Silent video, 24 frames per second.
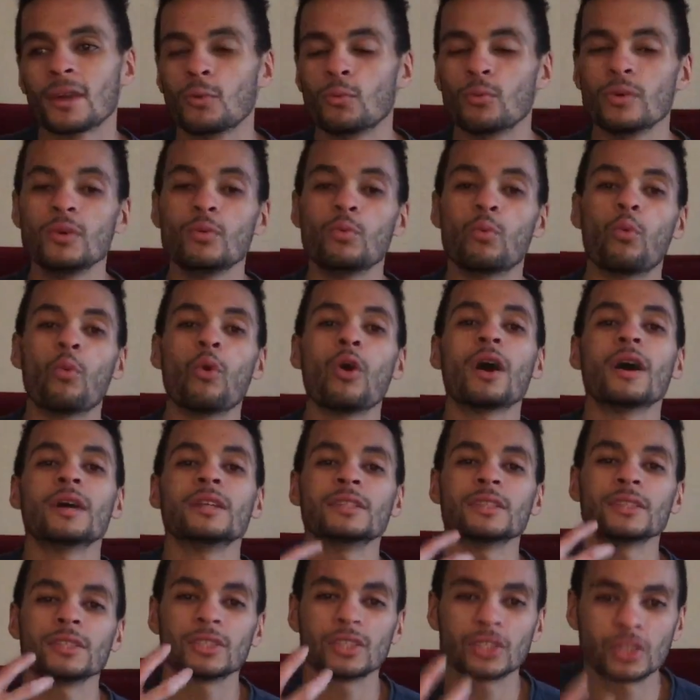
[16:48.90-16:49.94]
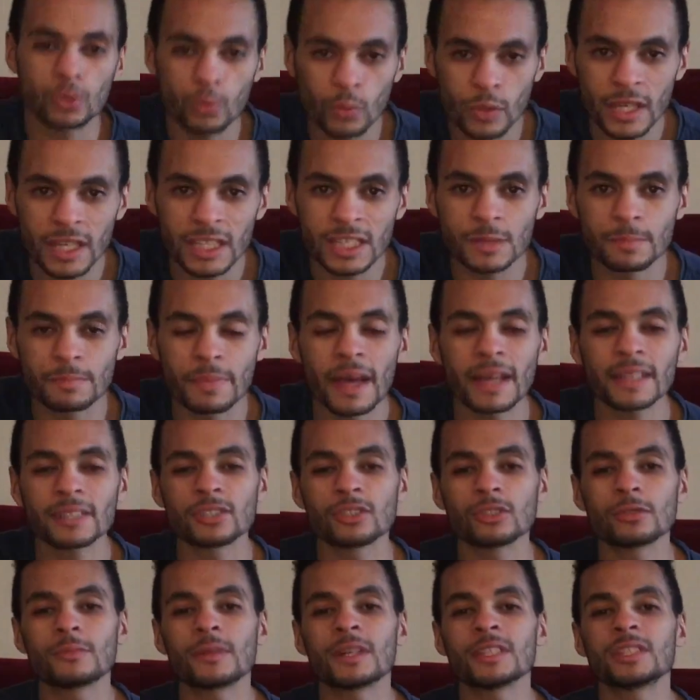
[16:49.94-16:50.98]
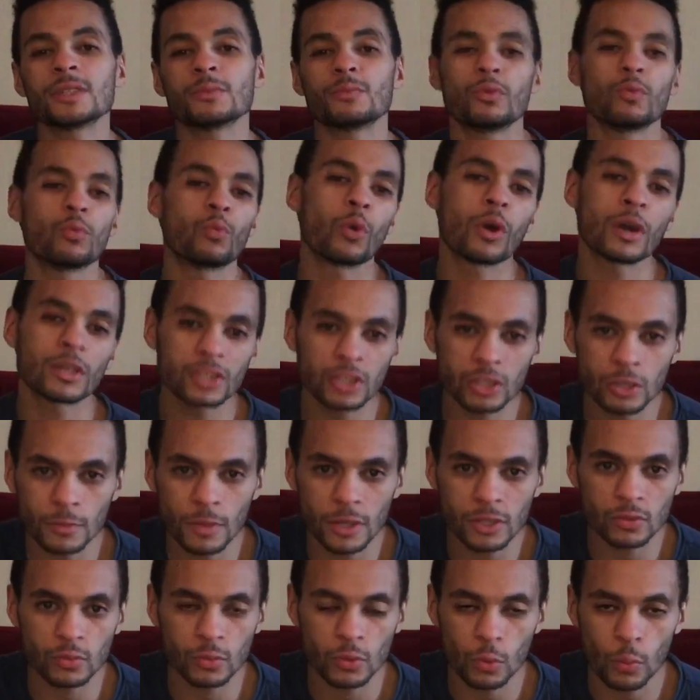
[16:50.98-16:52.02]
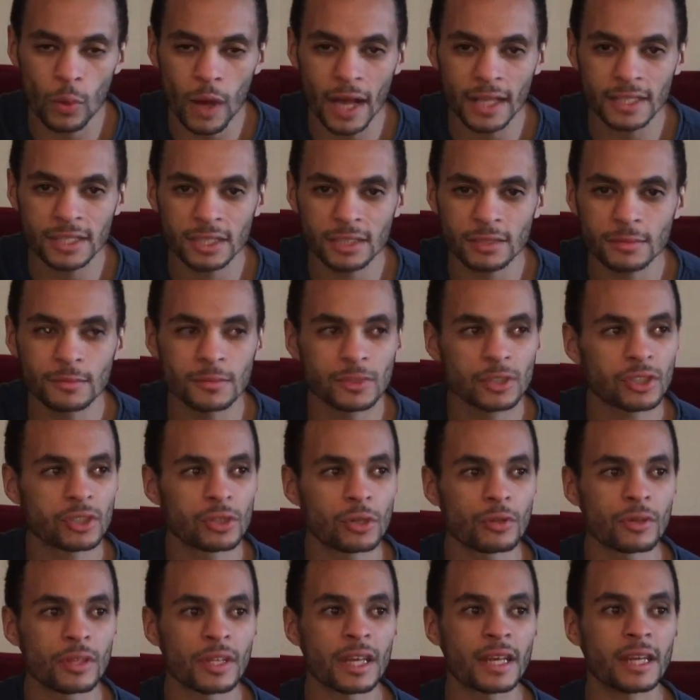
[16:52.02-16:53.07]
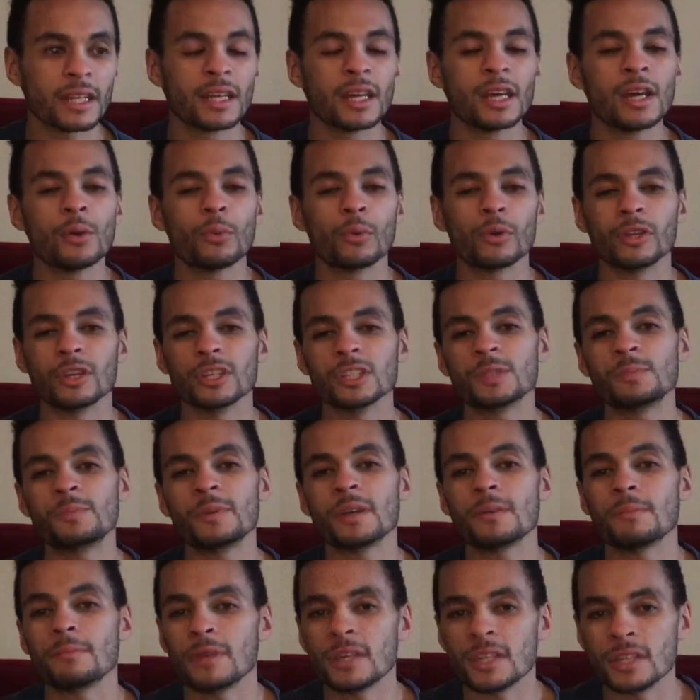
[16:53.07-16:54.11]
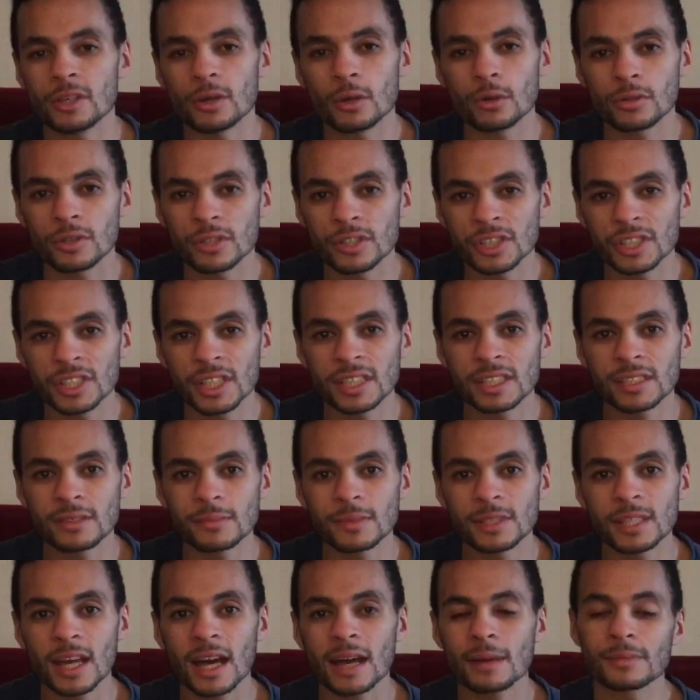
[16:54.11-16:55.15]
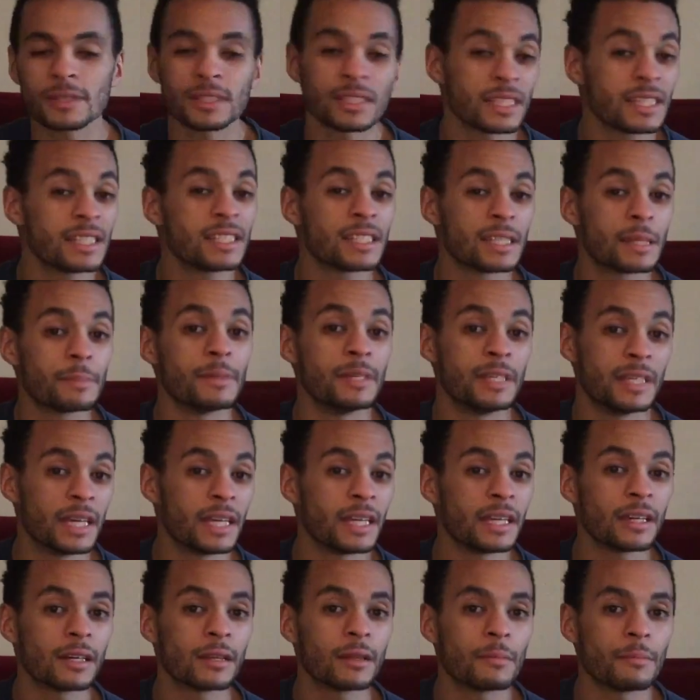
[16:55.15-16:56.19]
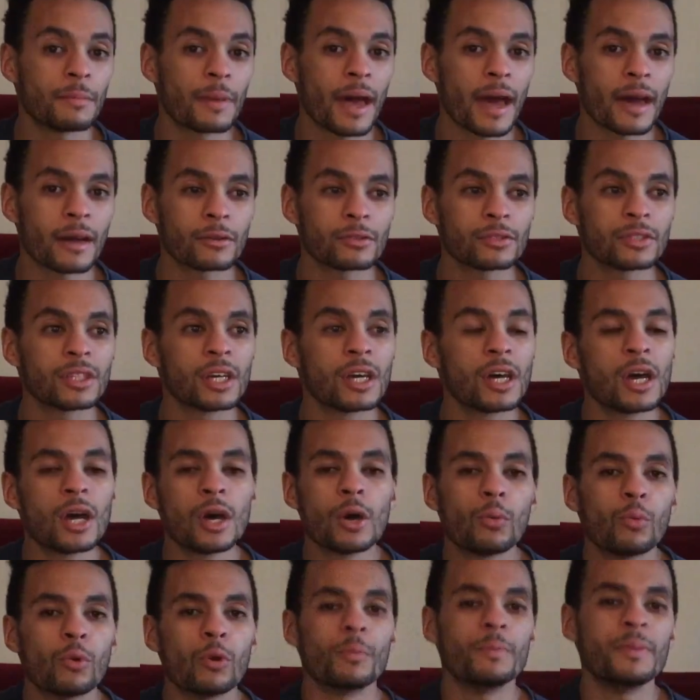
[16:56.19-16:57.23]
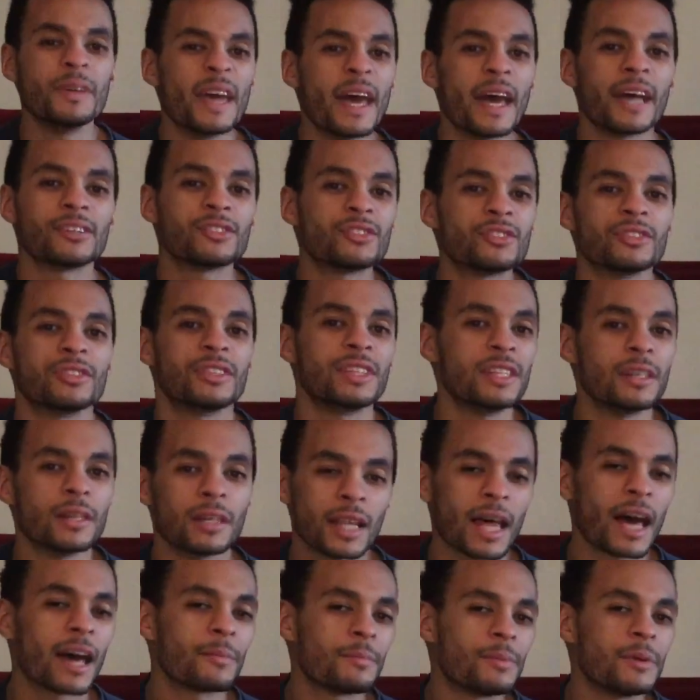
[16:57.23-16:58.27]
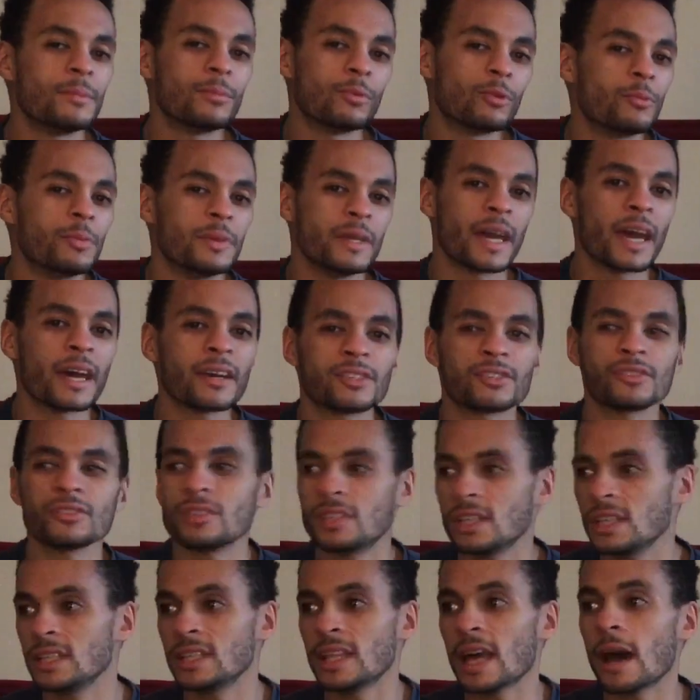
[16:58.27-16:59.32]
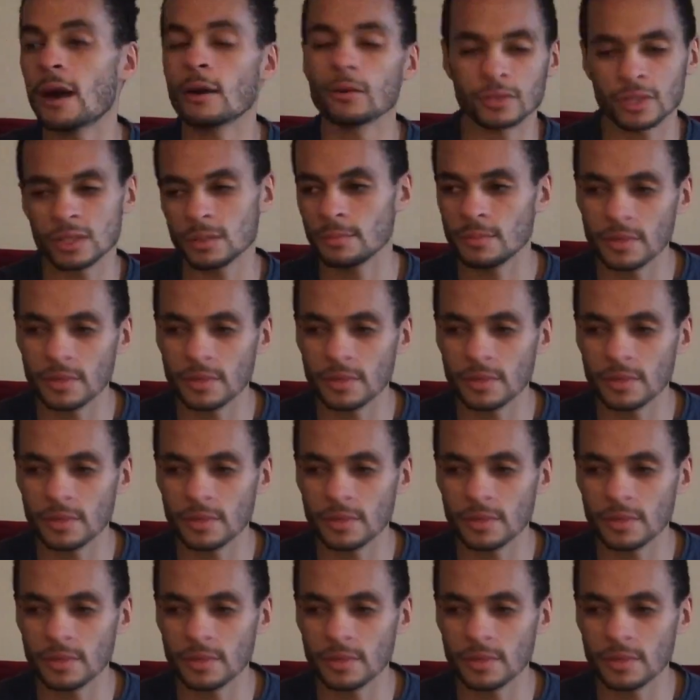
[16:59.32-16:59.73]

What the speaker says: We expect so much and we want so much when we watch them, so that when they're spitting mediocre shit sometimes, at least in the beginning of the battles, we'll be extra geeked. A lot of people will be extra geeked out to